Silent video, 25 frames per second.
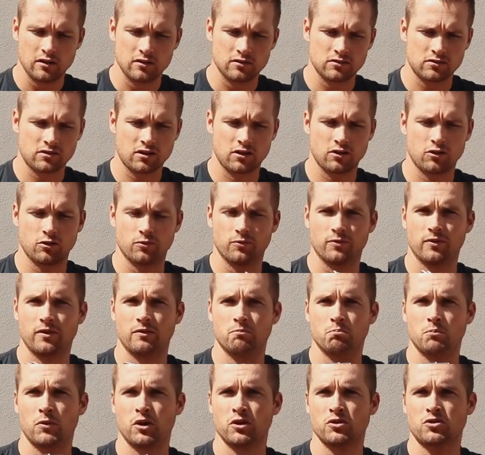So
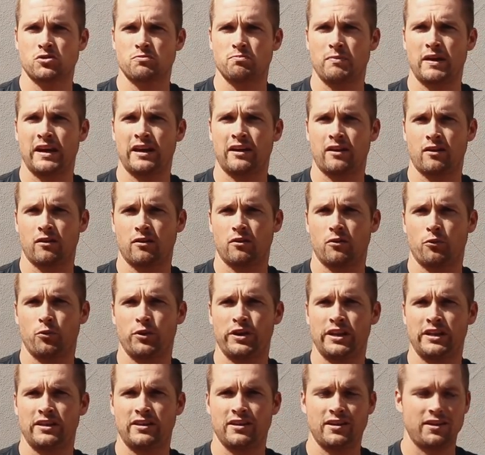most men
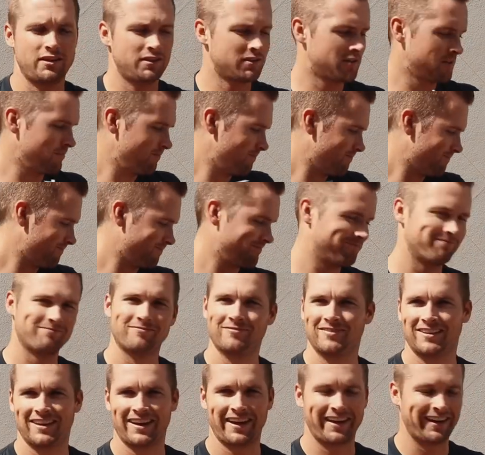read these.
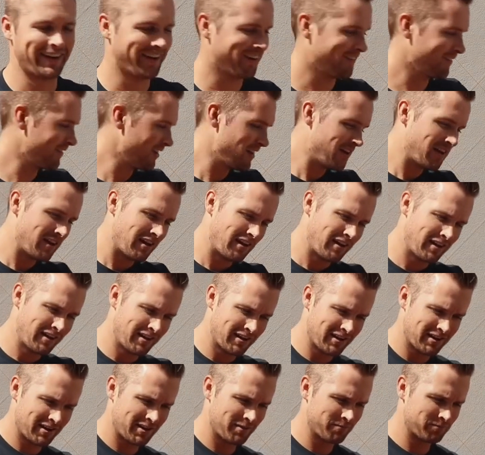Kidding.
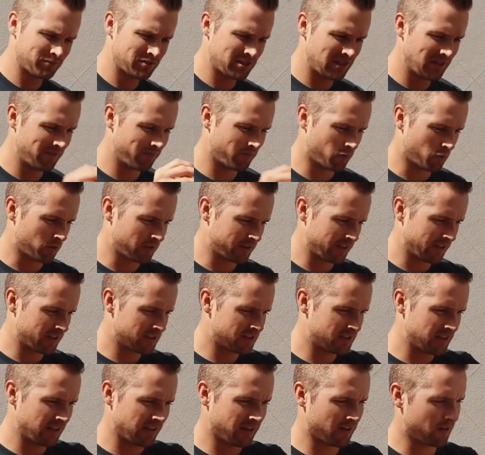Team Vortex
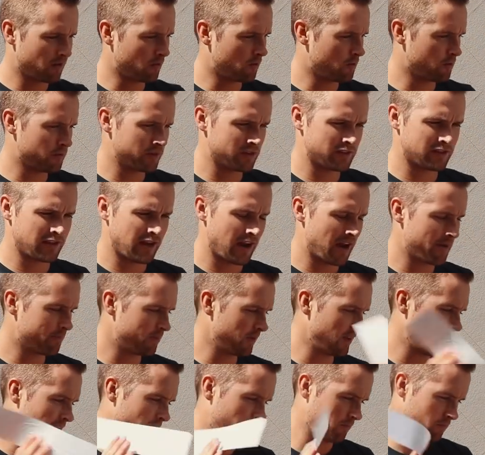sticker, always
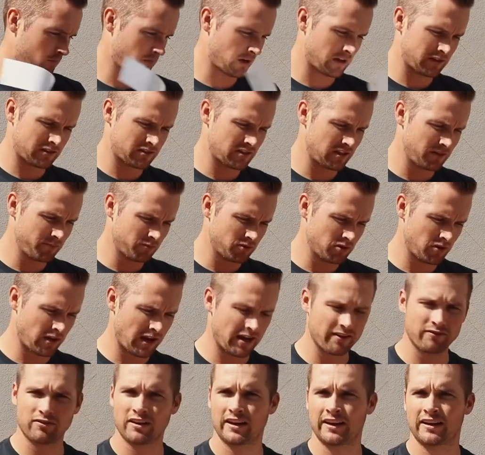happy. I seem to
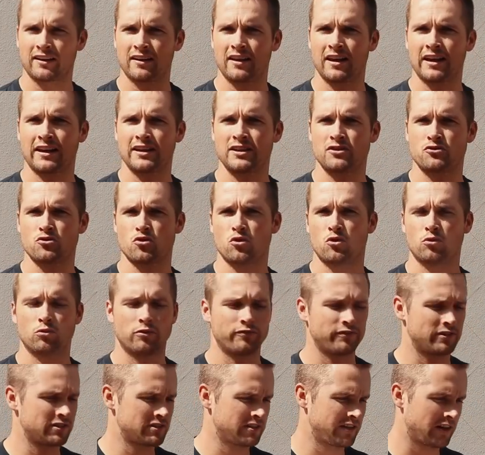have like a lucky draw
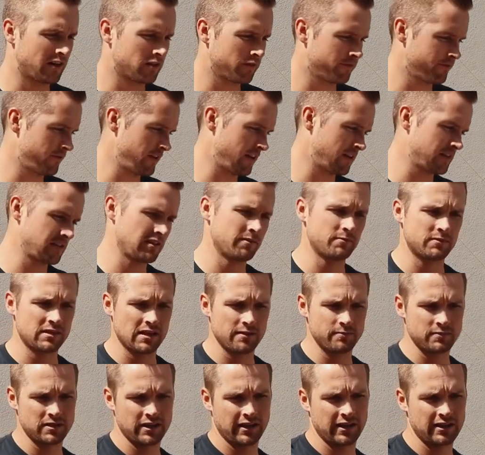with the sticker thing.
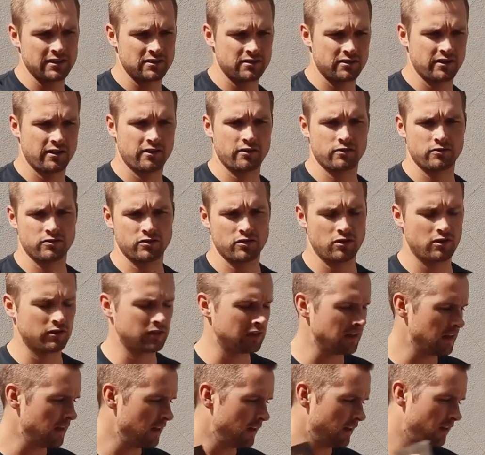Sometimes I get stickers, not.
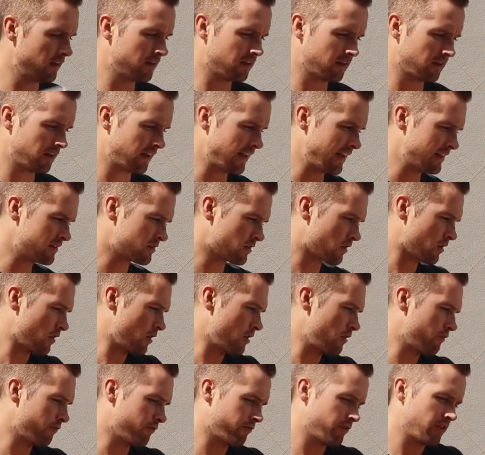Little lens
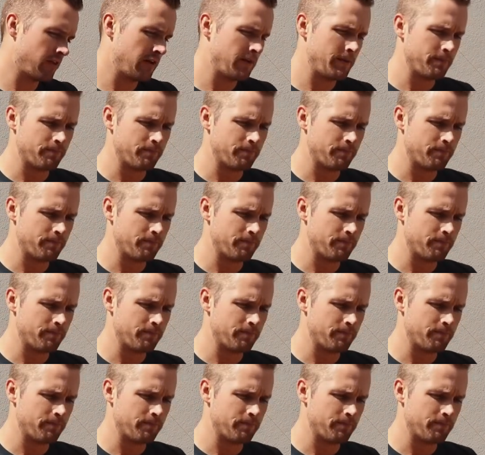cloth.